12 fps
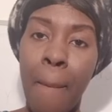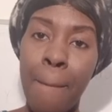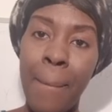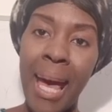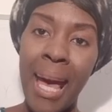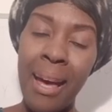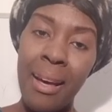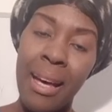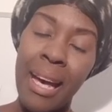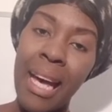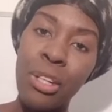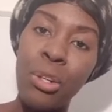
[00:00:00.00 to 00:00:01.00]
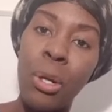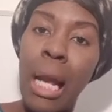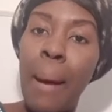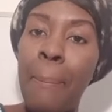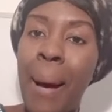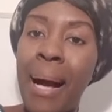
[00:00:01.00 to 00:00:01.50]
Men handle
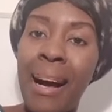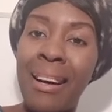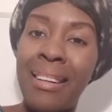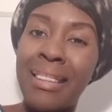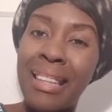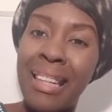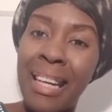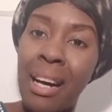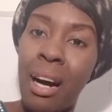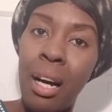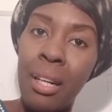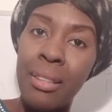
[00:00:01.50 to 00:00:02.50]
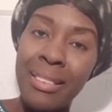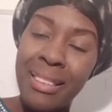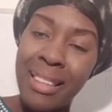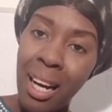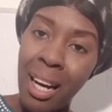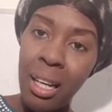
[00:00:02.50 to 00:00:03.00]
la pa ka antre an
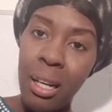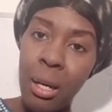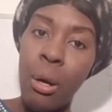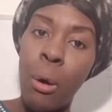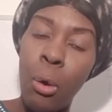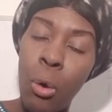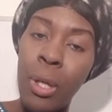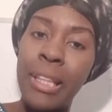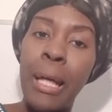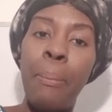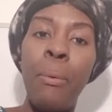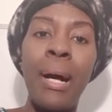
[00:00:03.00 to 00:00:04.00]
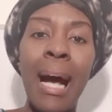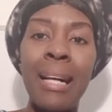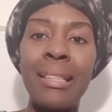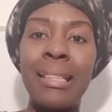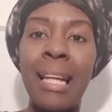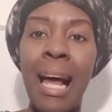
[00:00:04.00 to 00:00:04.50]
dan kote pou
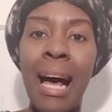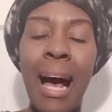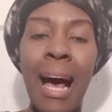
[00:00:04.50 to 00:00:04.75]
gaz la